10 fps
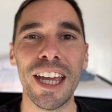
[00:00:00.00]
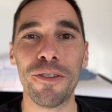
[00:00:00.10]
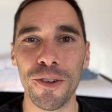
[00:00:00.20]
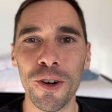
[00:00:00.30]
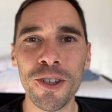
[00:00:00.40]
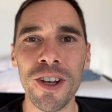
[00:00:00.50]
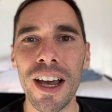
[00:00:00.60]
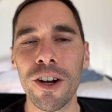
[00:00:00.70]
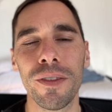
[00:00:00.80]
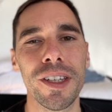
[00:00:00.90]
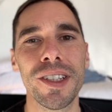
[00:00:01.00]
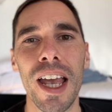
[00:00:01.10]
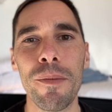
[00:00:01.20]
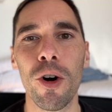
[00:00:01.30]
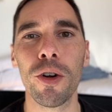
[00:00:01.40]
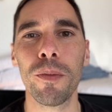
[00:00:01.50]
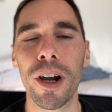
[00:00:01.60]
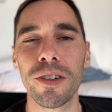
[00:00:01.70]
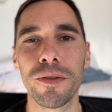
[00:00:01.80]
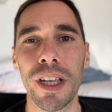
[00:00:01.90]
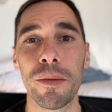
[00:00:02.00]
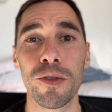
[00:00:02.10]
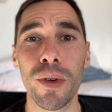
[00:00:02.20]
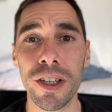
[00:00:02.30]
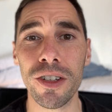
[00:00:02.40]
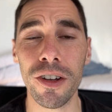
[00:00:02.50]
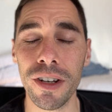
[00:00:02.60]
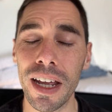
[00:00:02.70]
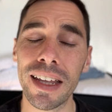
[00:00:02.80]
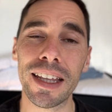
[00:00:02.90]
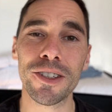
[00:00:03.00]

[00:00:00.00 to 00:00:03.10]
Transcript: If you're tired of the same old Microsoft Teams ringtone,